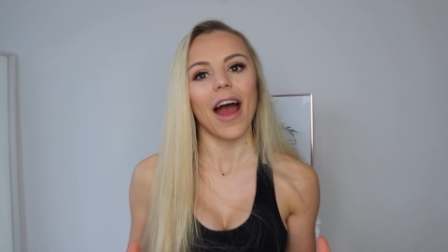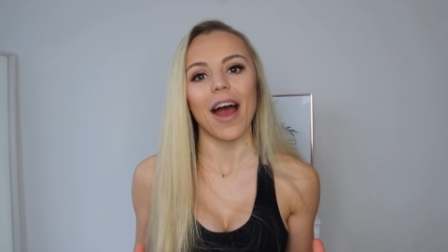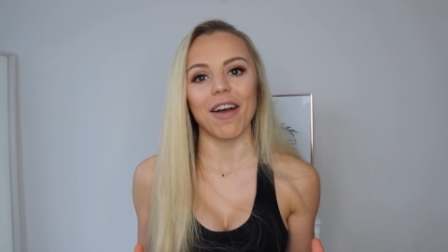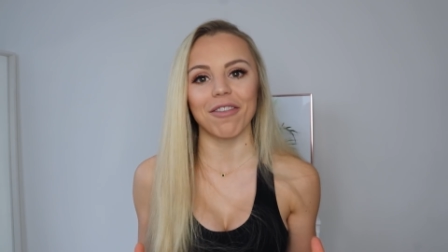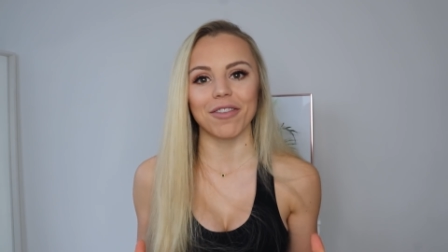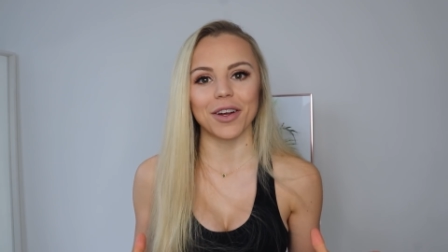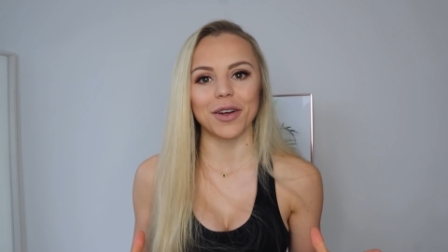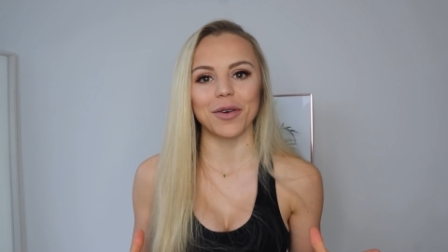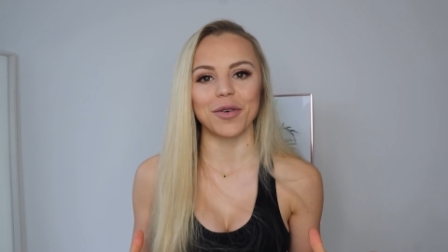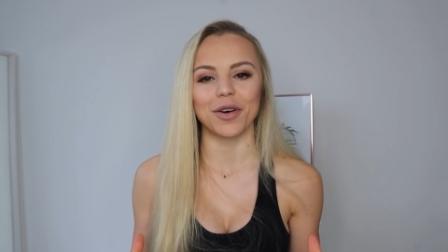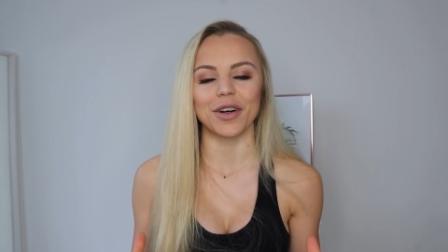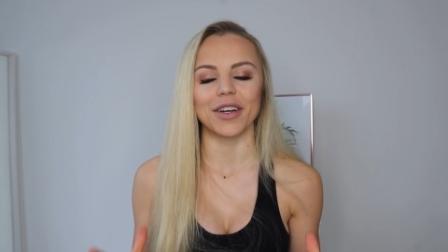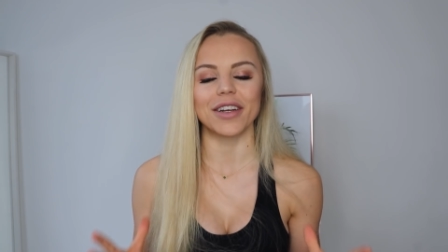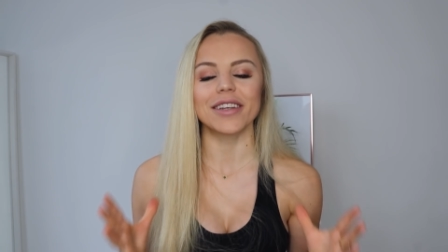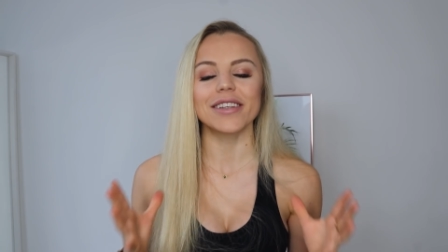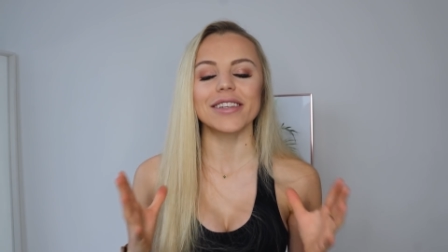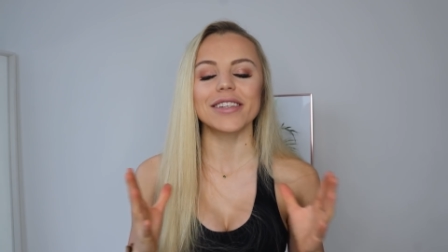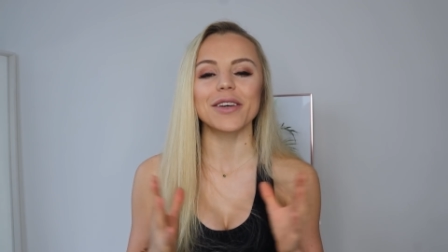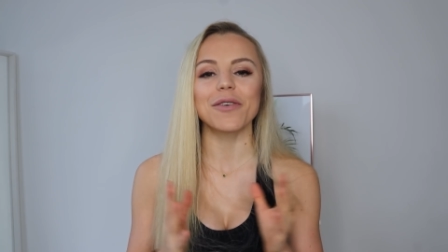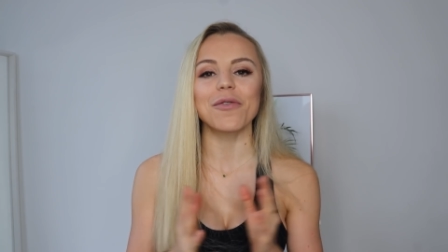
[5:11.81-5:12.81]

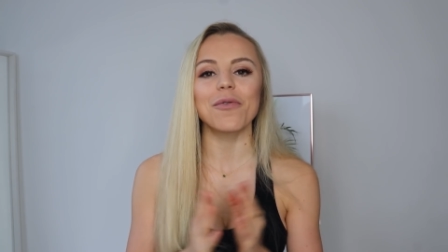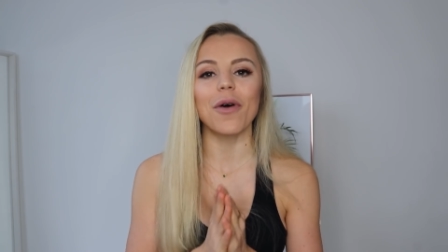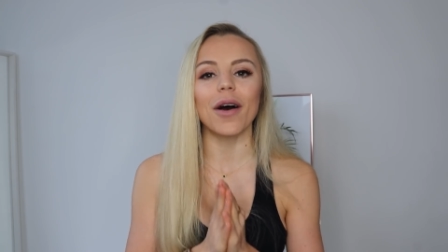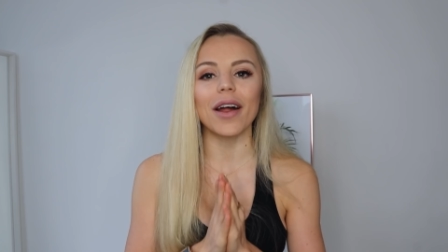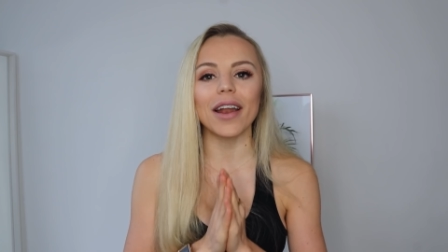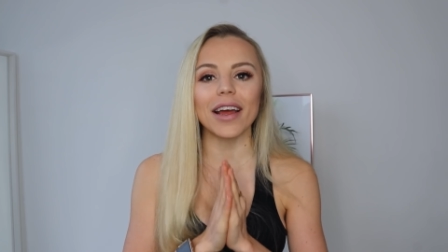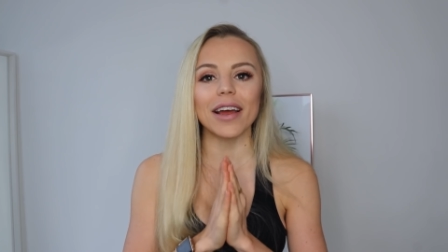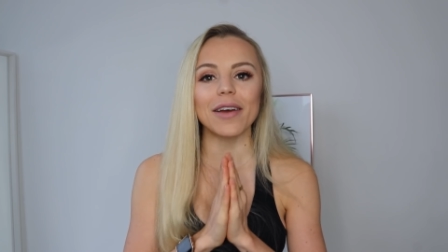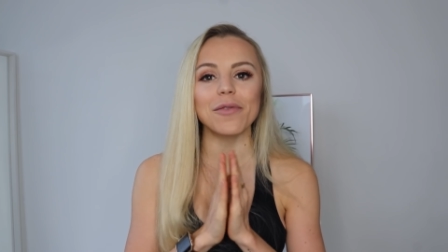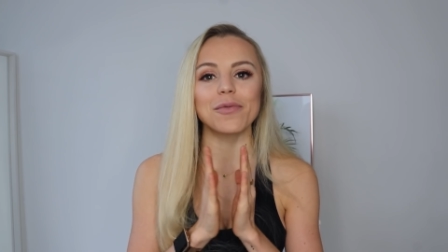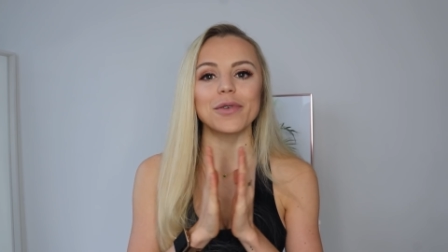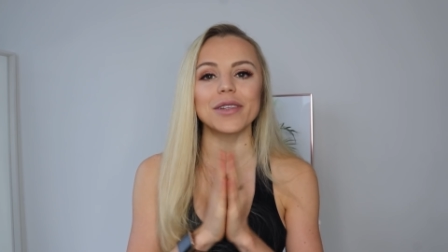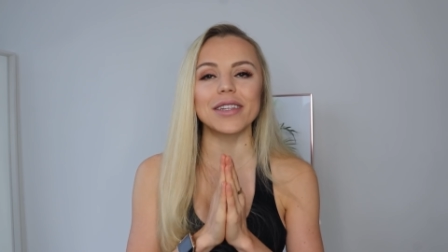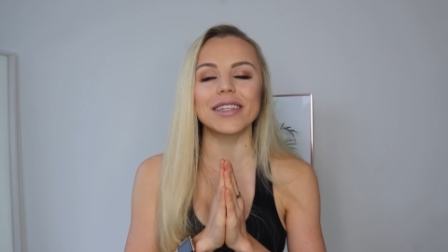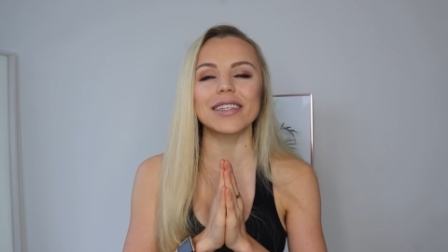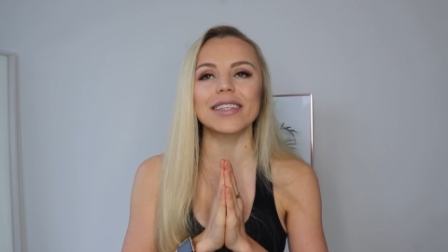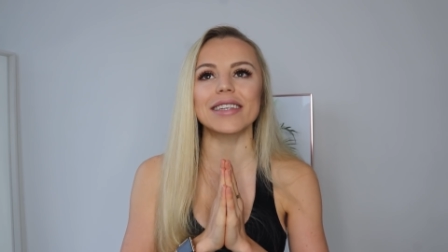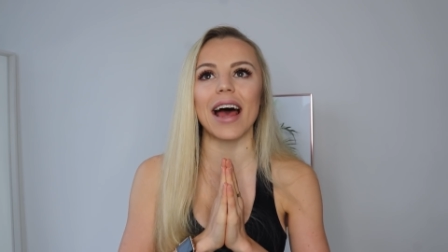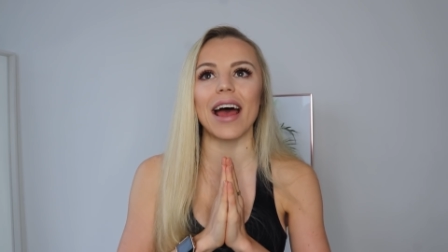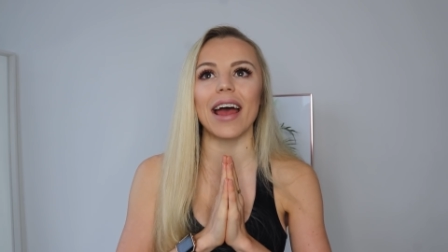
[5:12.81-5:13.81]
everyone. So what I
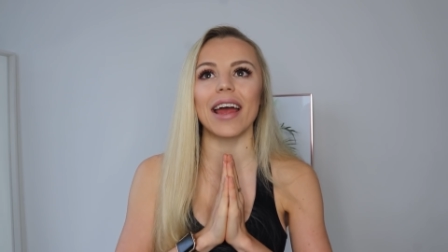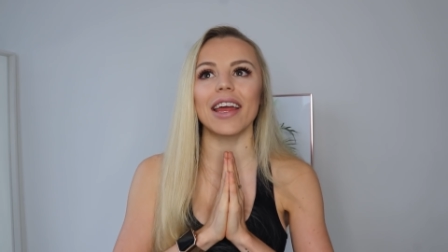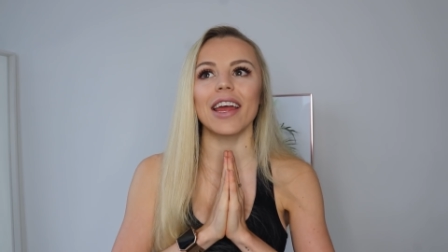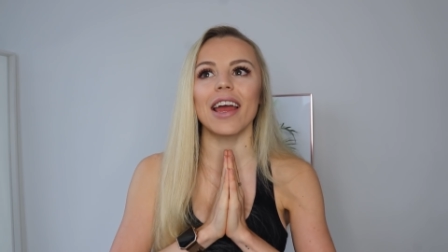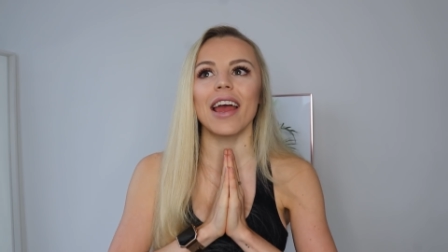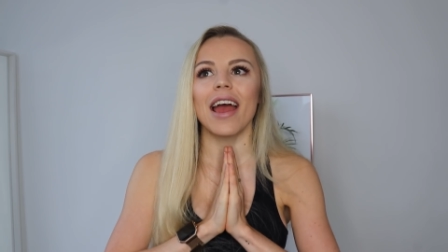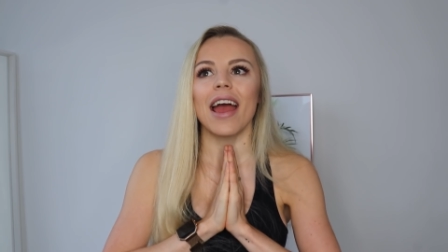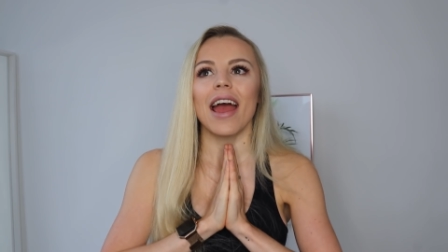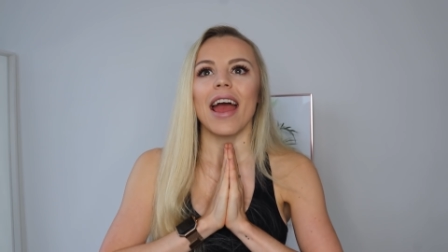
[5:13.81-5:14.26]
would say